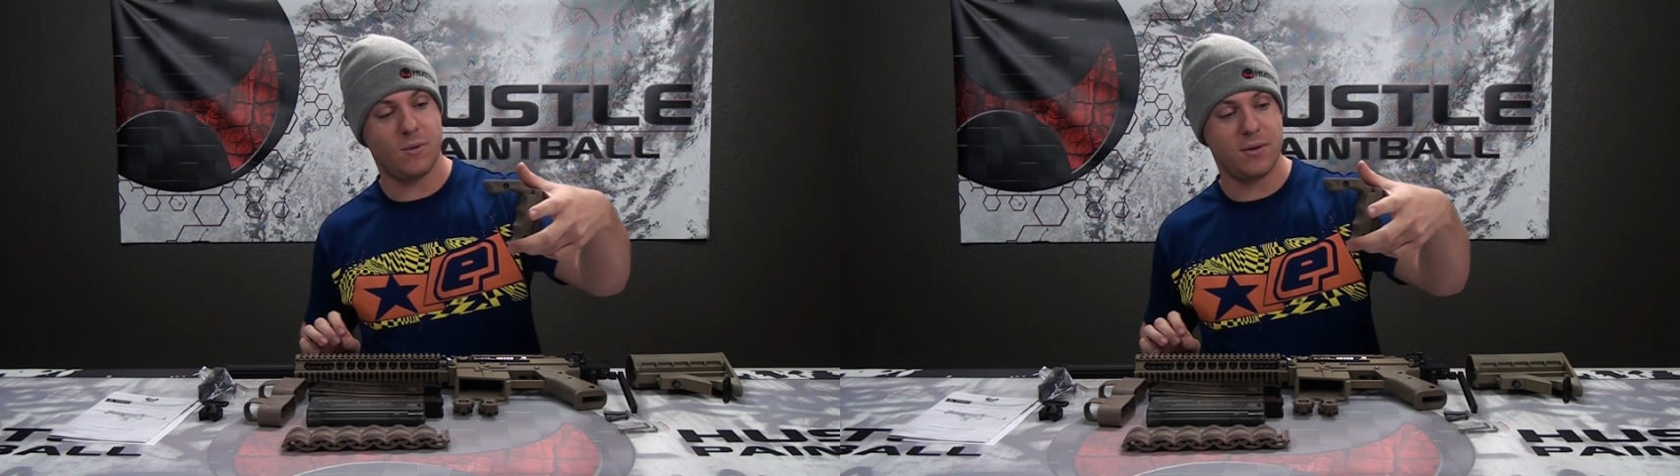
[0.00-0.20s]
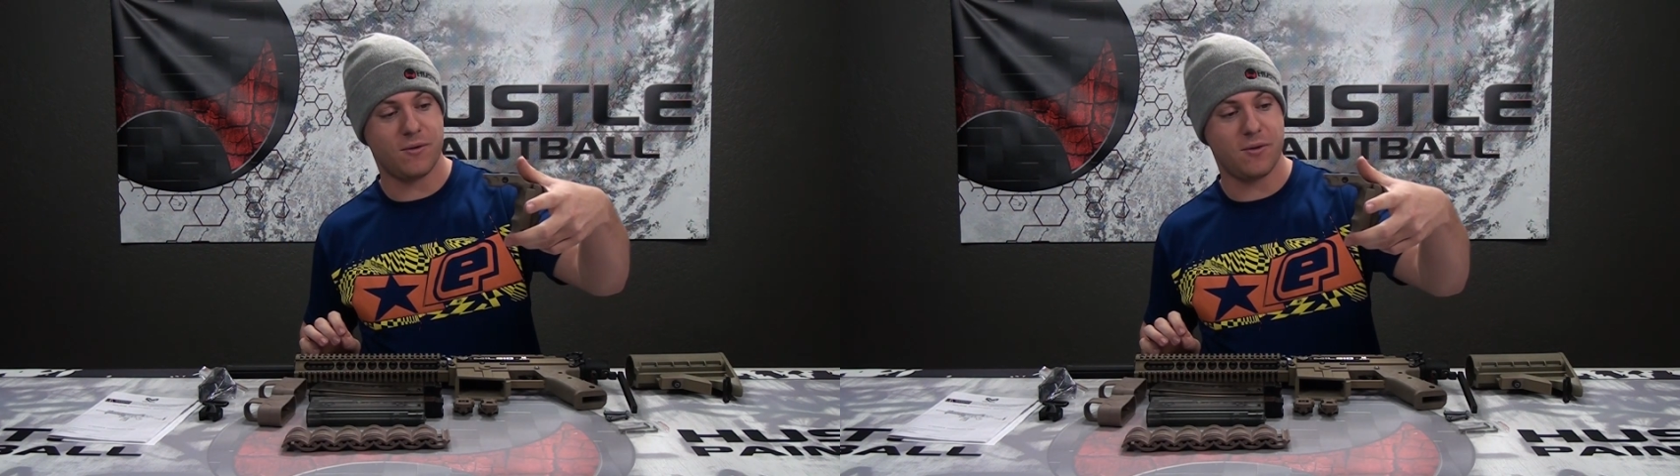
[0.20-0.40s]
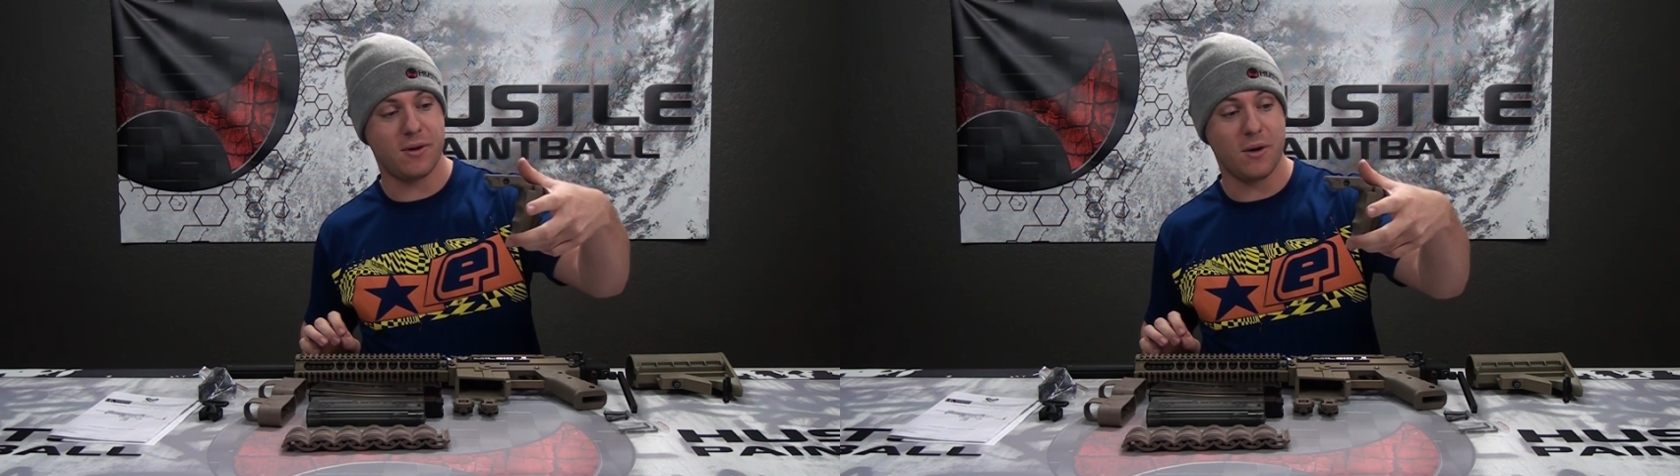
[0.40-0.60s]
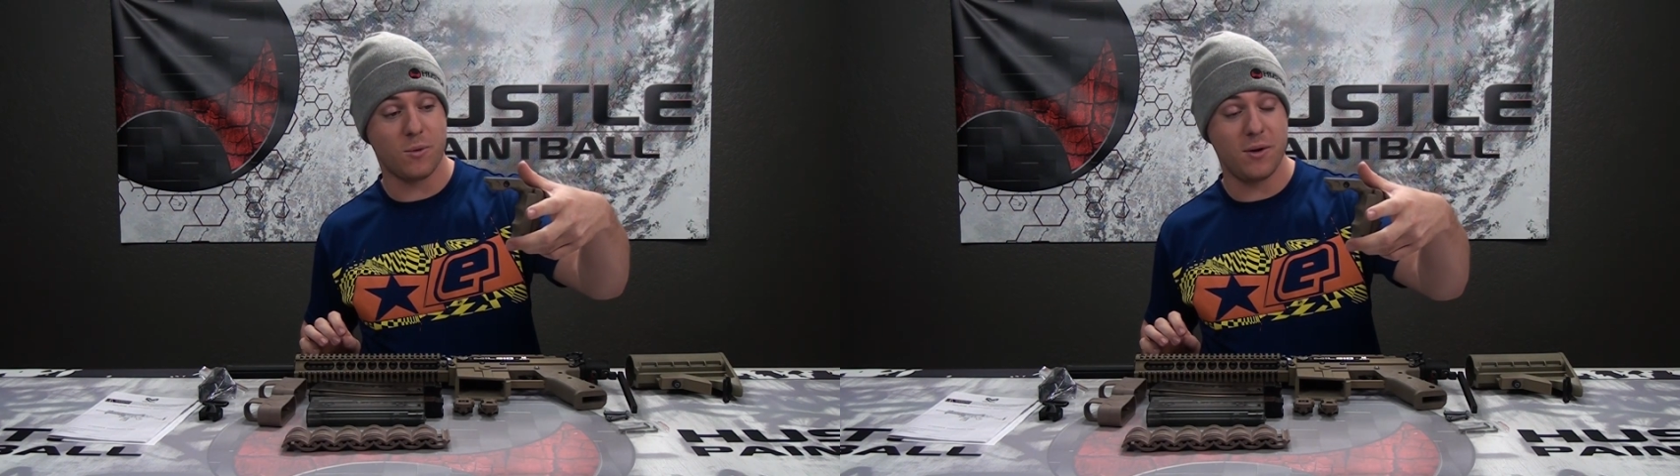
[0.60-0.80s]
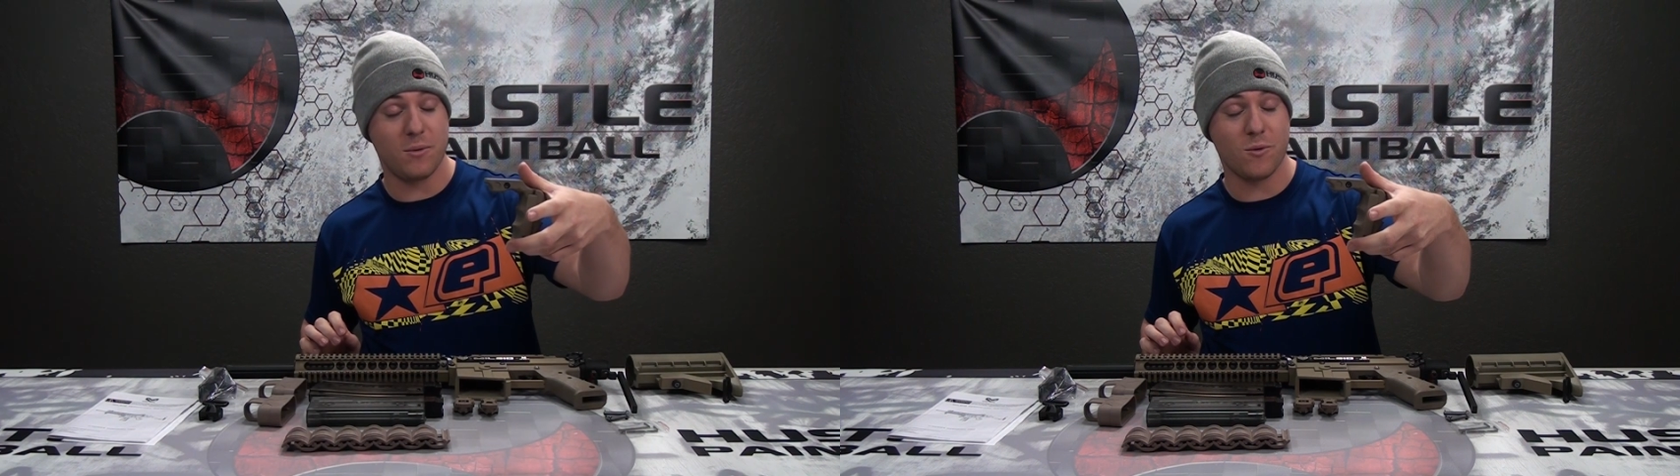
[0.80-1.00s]
We
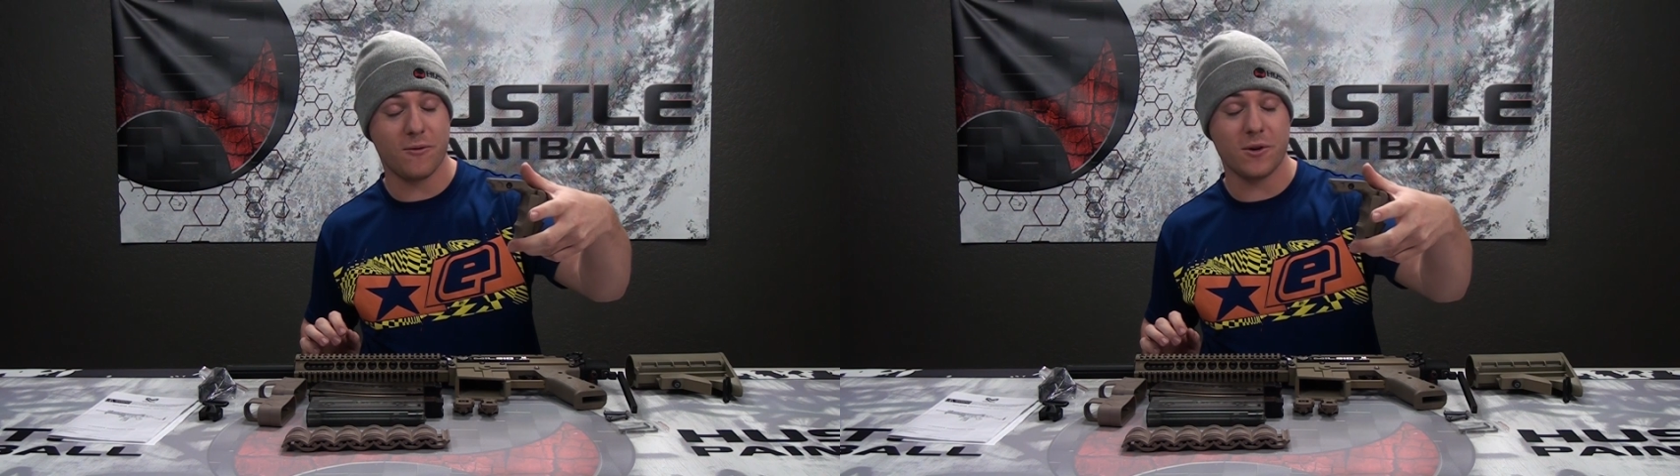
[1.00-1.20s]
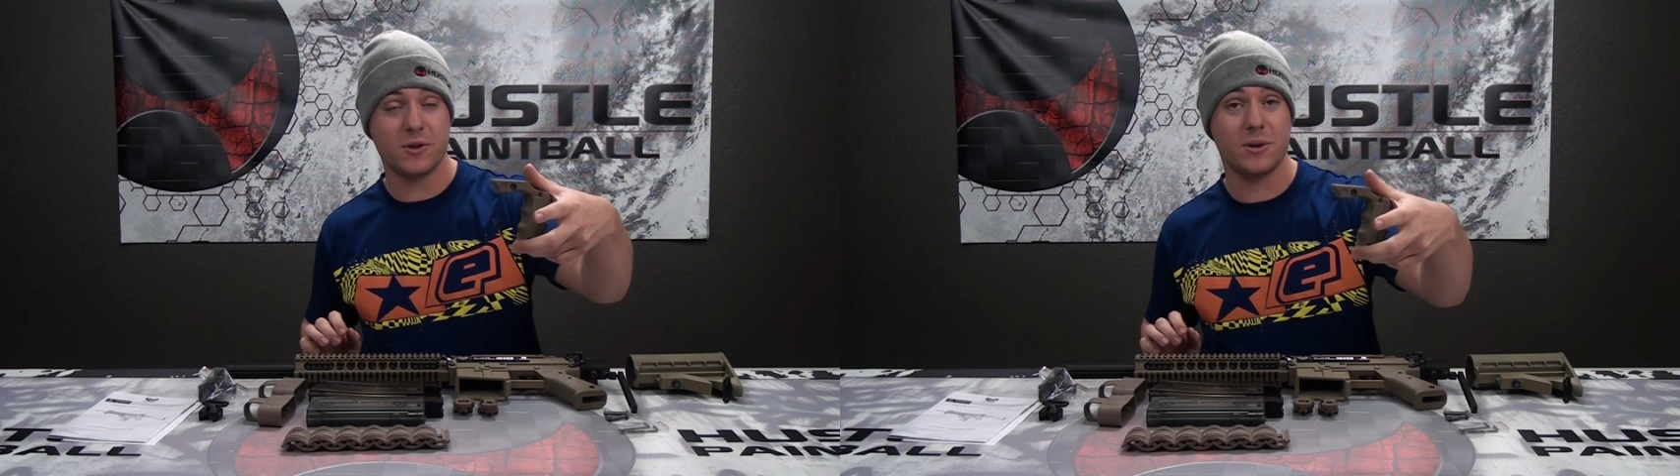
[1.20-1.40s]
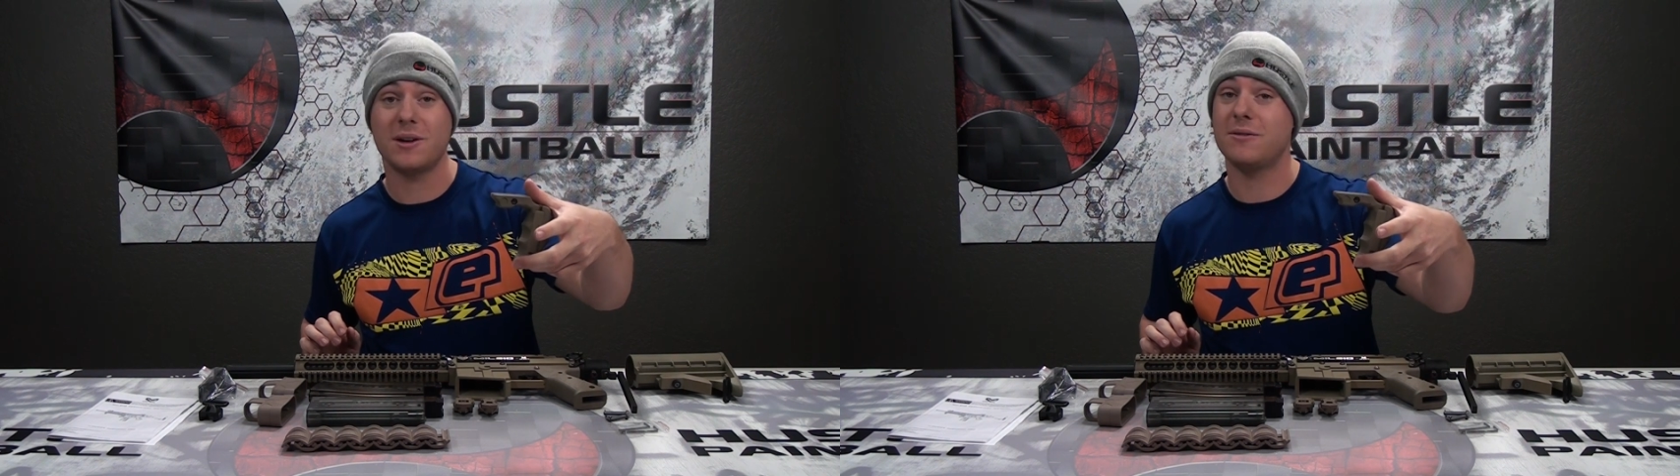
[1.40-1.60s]
refer to it